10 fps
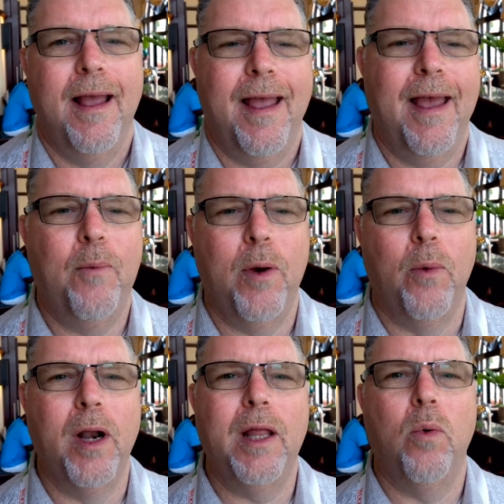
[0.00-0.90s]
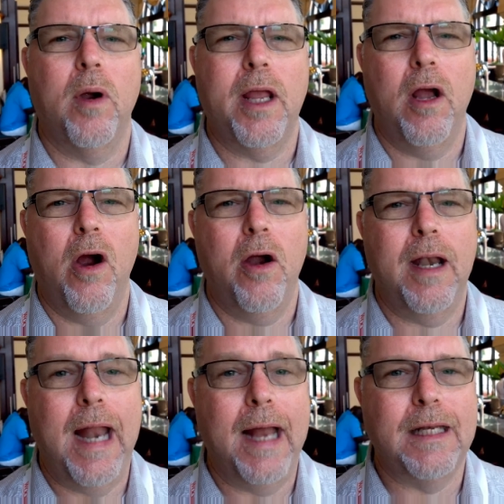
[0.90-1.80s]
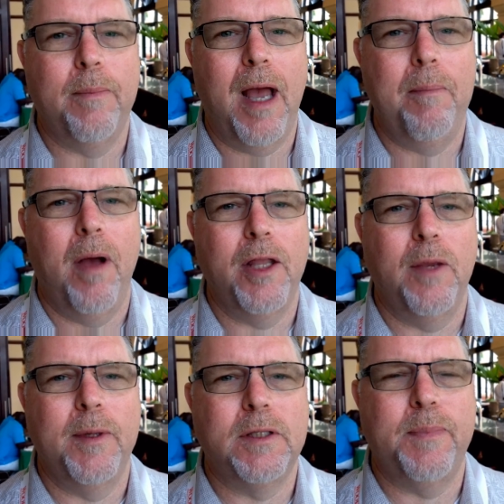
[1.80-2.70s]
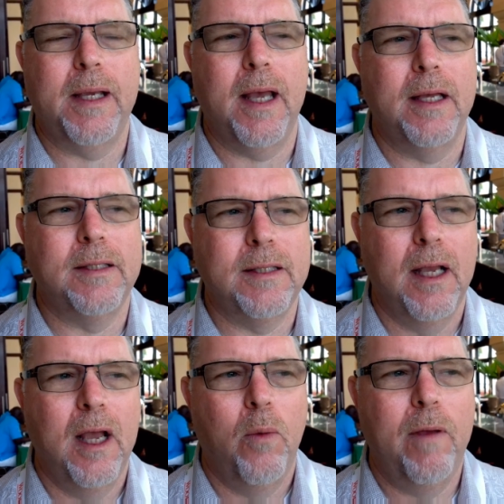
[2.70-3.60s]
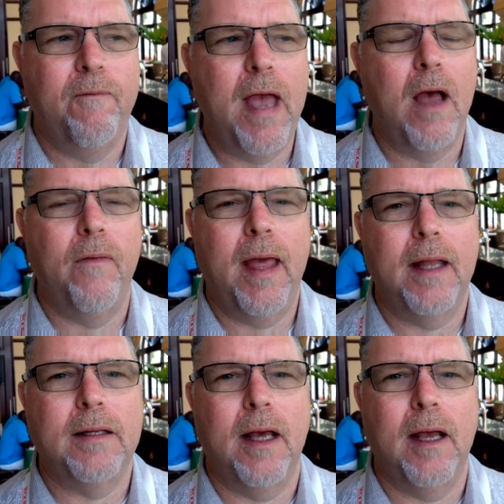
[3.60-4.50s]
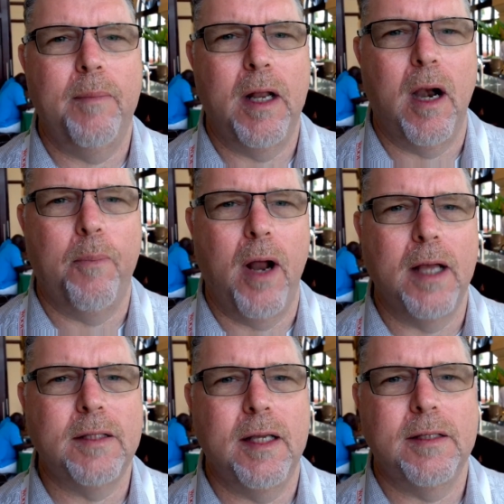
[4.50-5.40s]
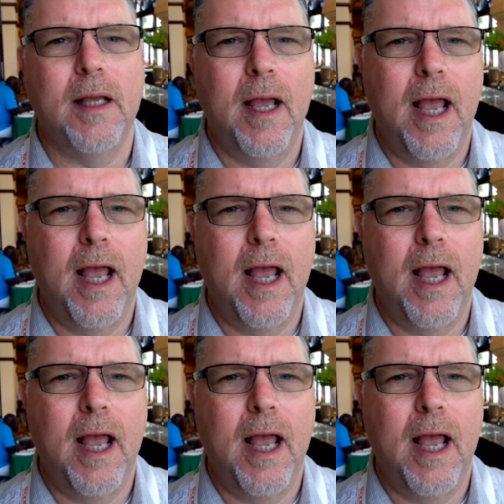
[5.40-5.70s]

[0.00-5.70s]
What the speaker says: and we're really working hard not to buy monuments, because we found that in our process,